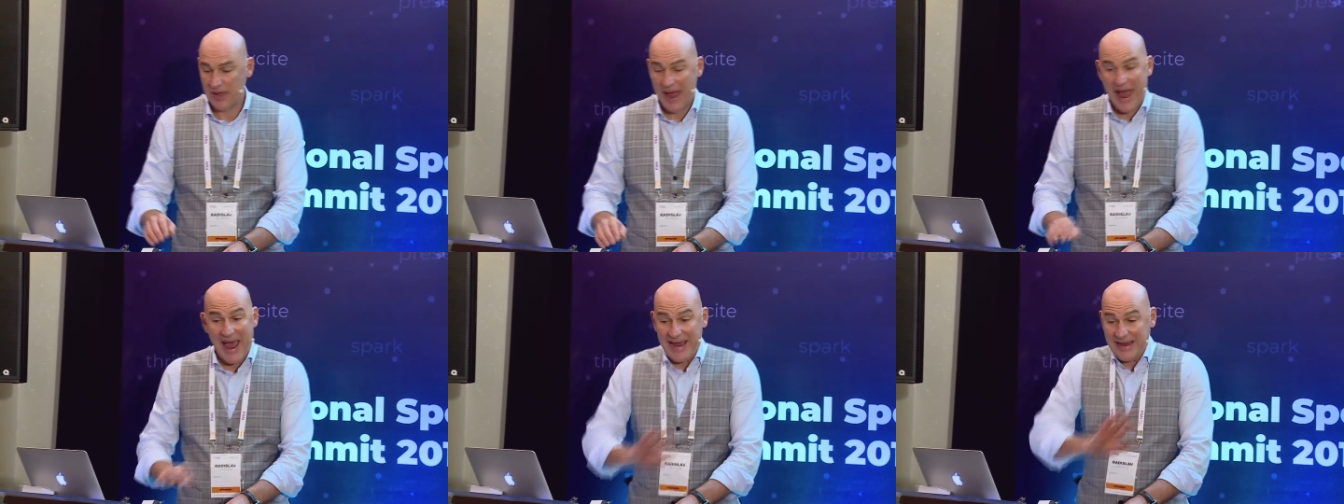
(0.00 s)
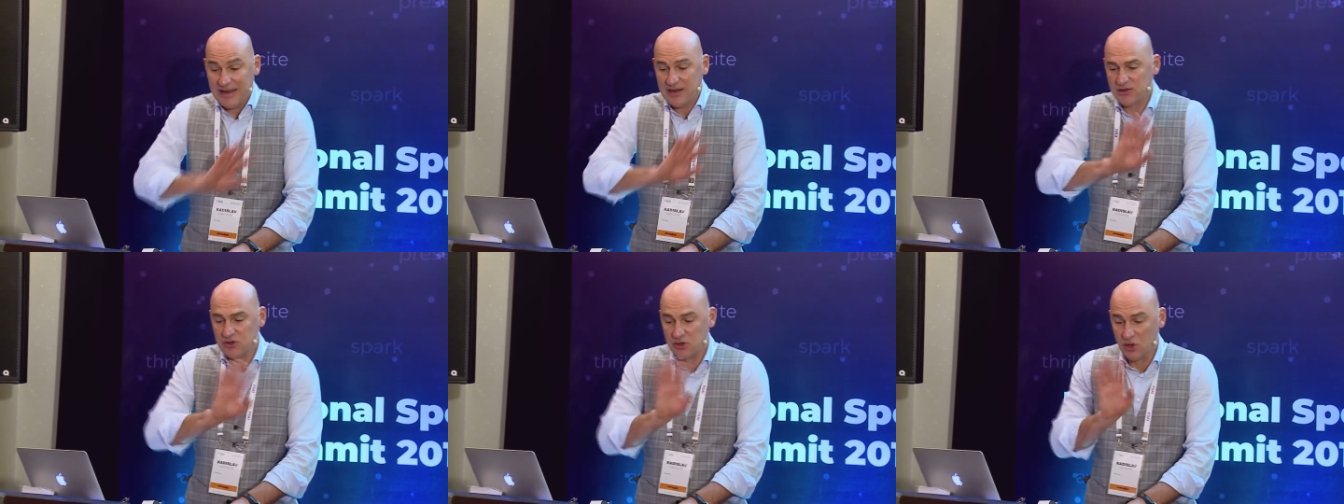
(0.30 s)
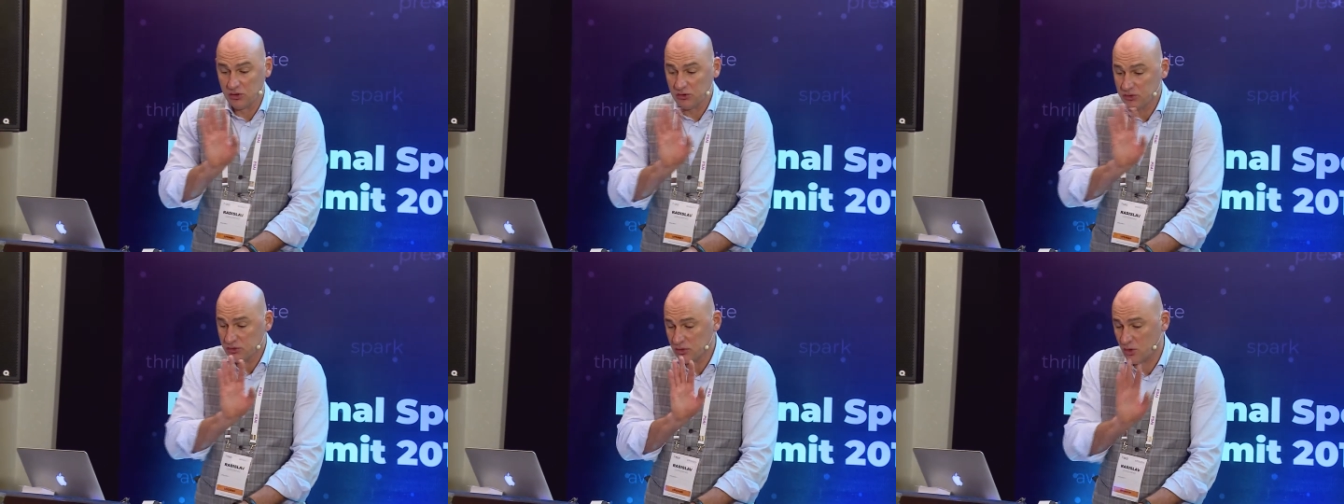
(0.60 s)
I
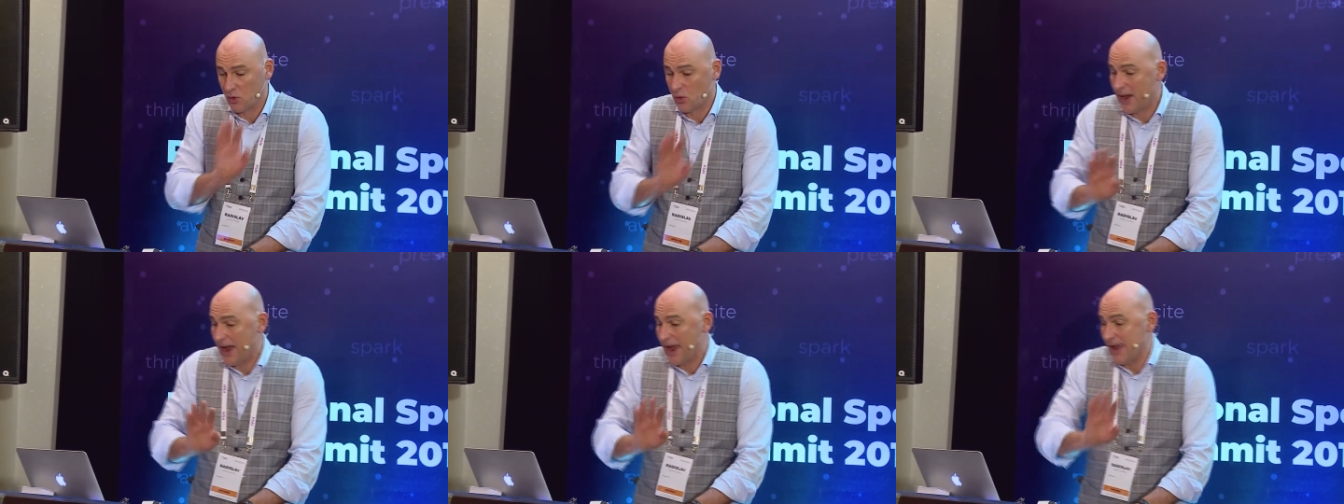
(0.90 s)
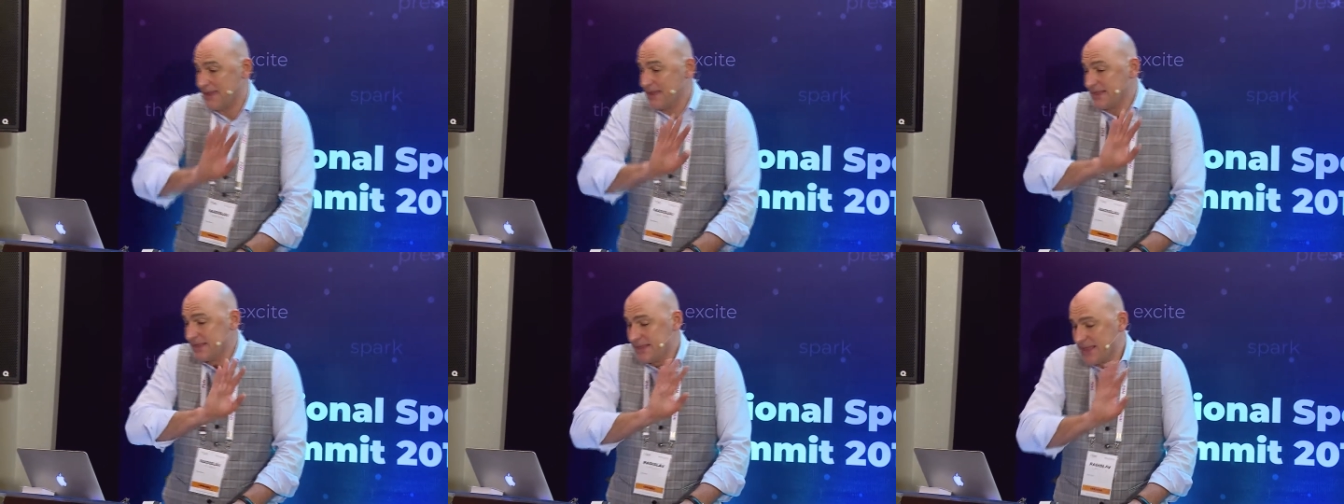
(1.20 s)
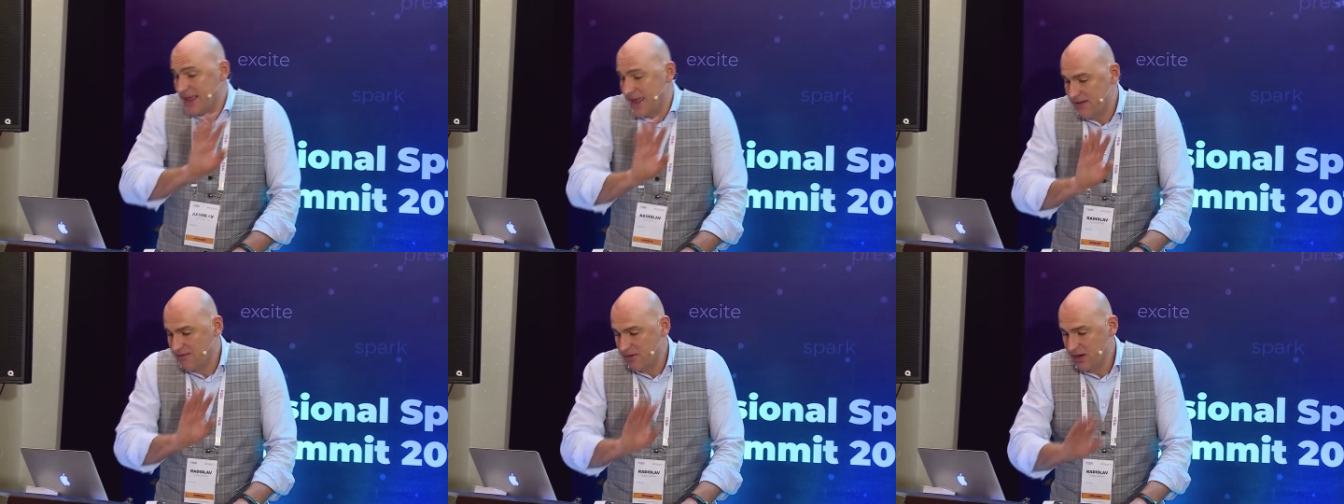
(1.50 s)
don't know. I
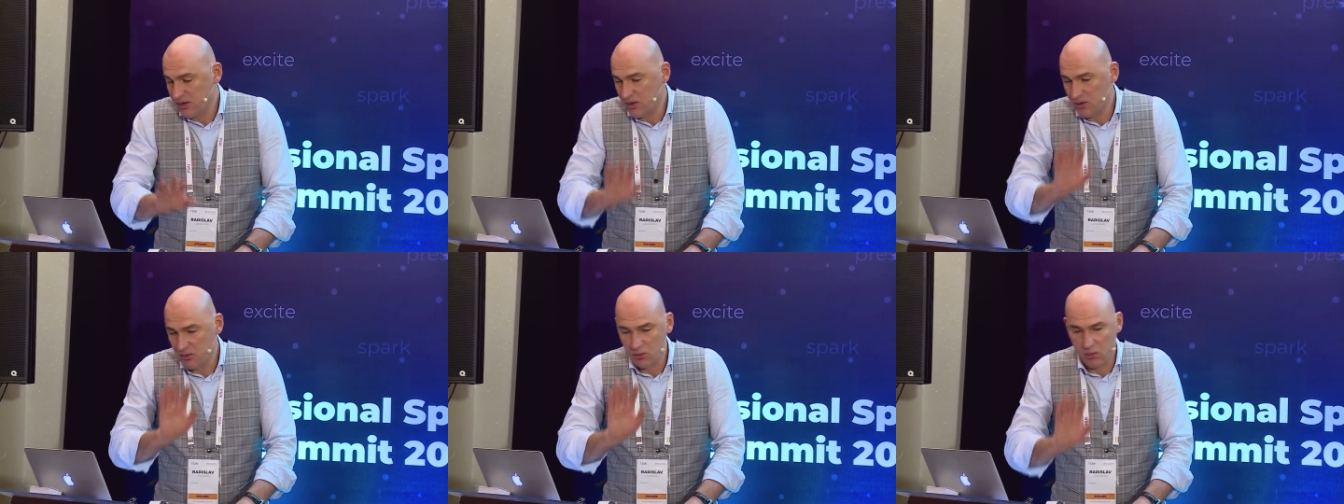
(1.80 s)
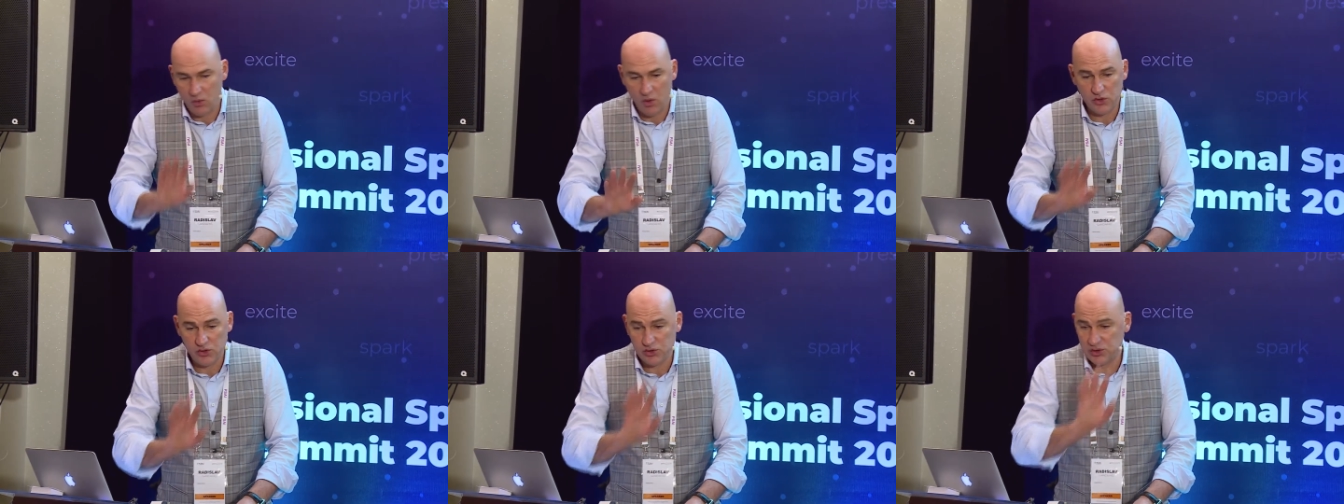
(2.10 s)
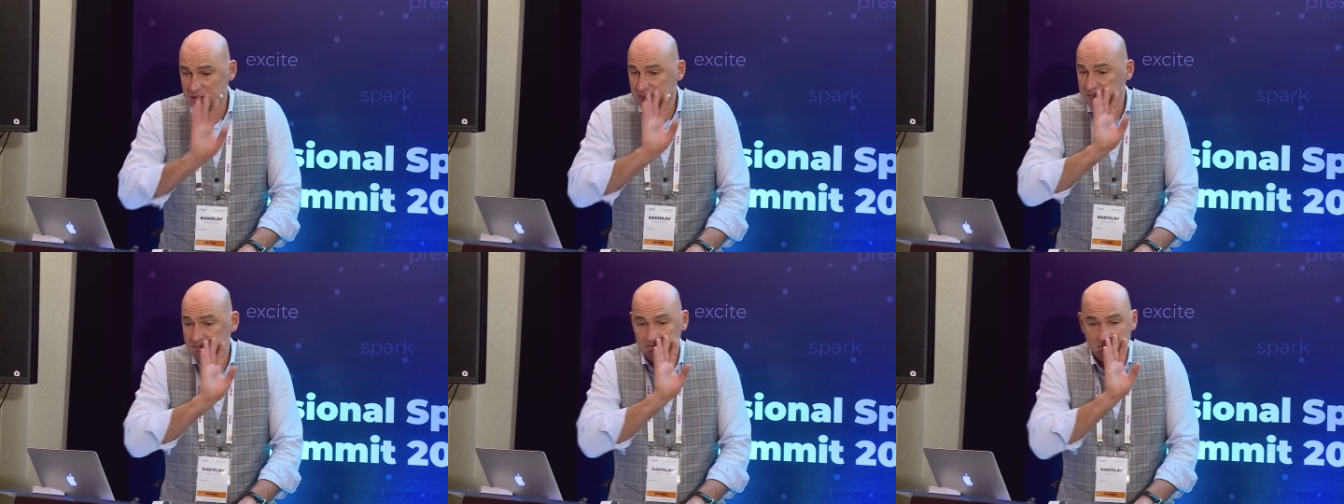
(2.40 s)
never
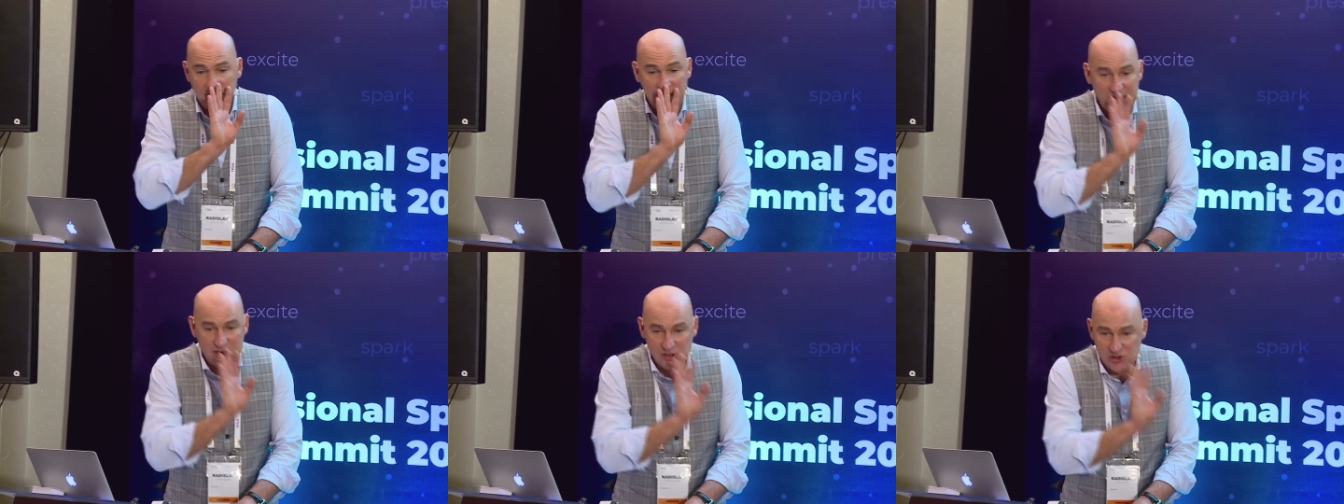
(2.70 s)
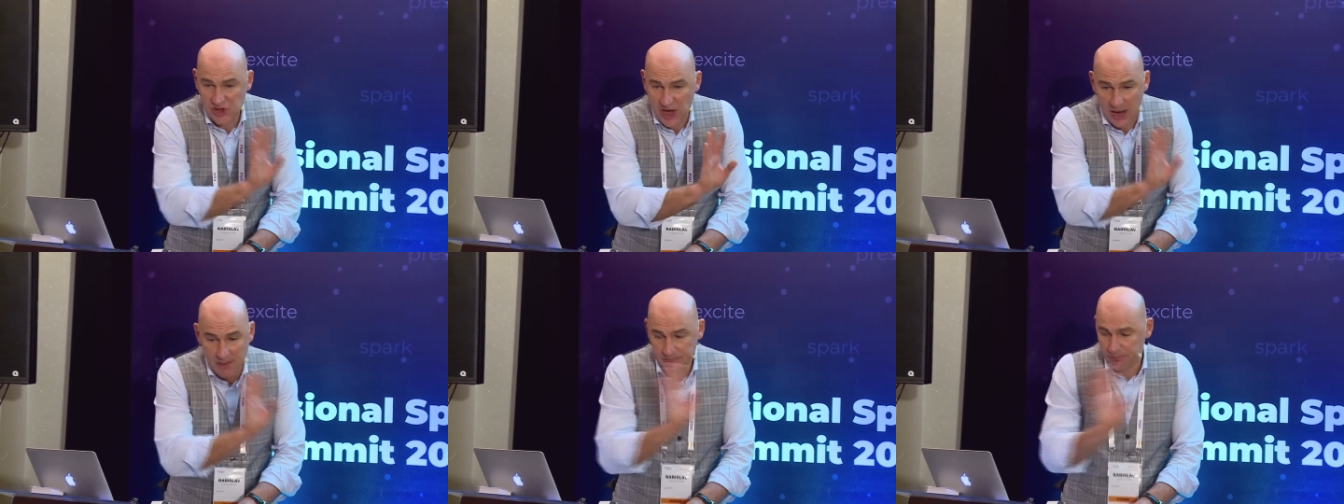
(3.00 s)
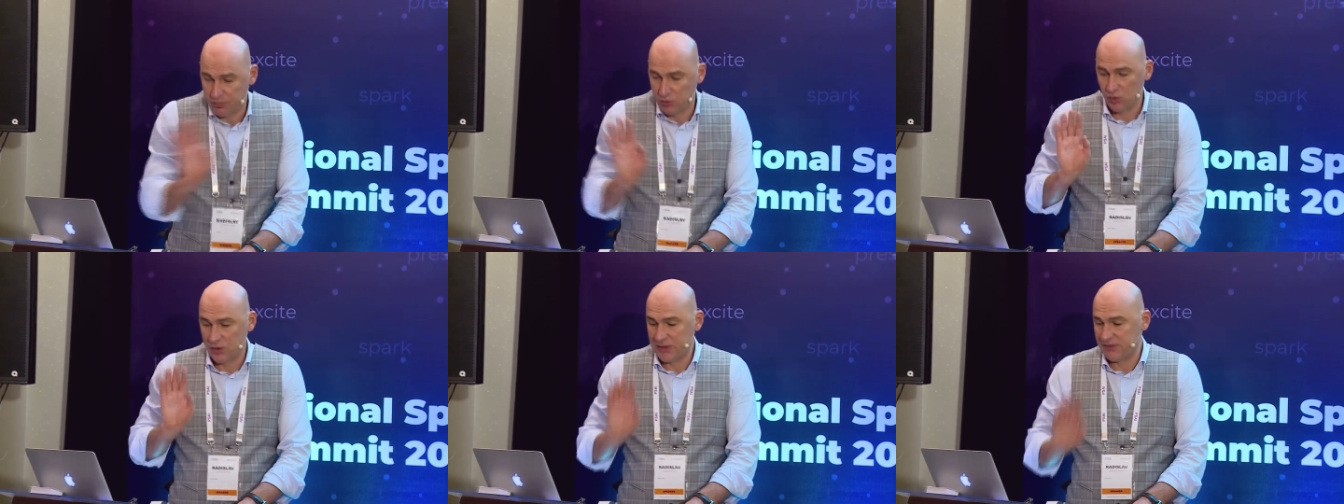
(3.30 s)
watched
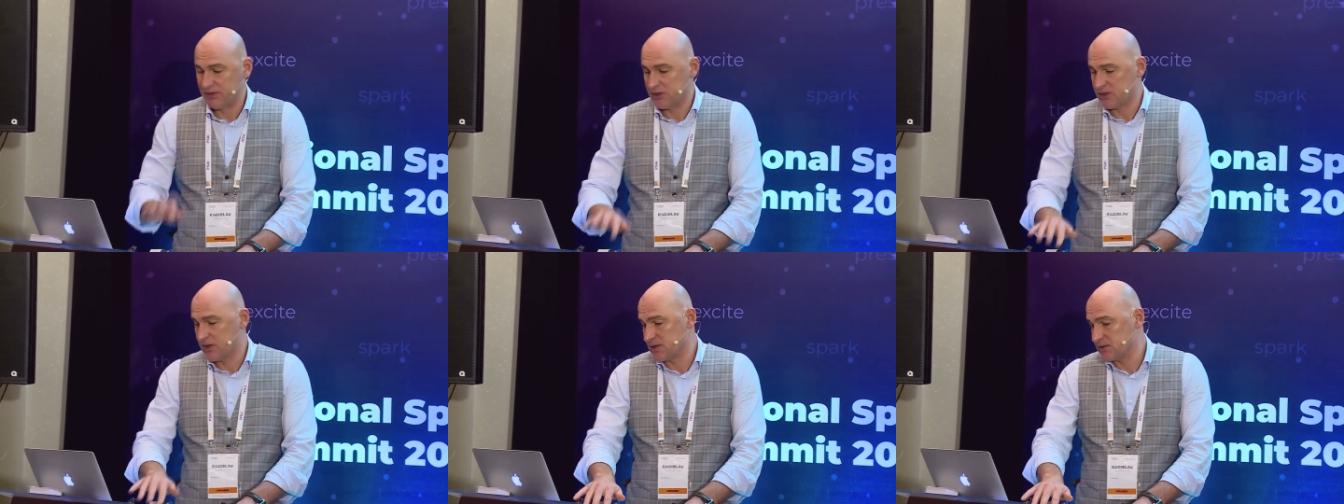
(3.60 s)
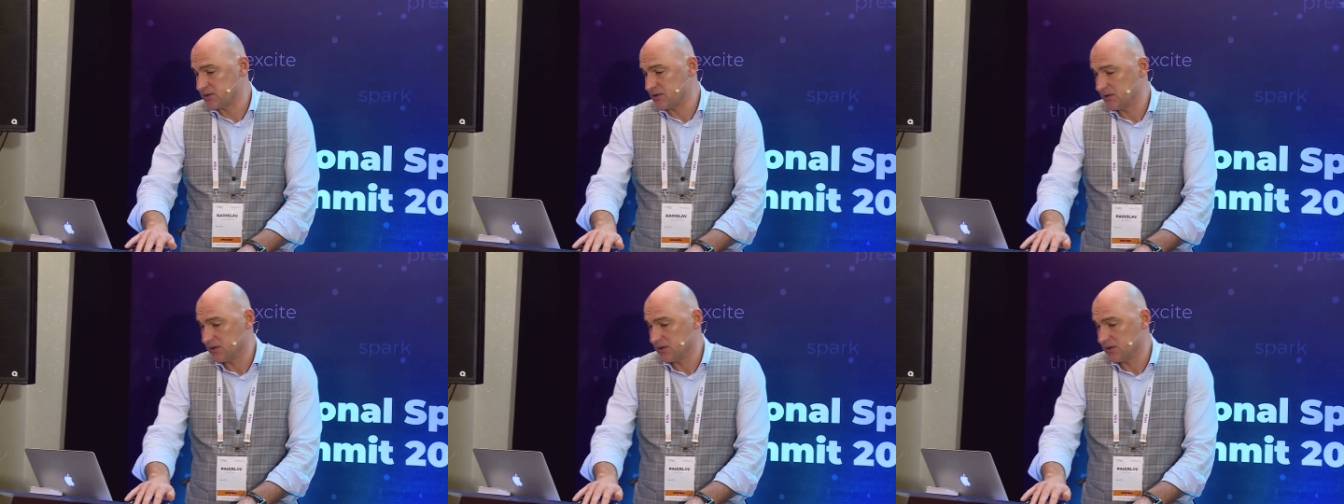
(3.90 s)
shampoo advertising.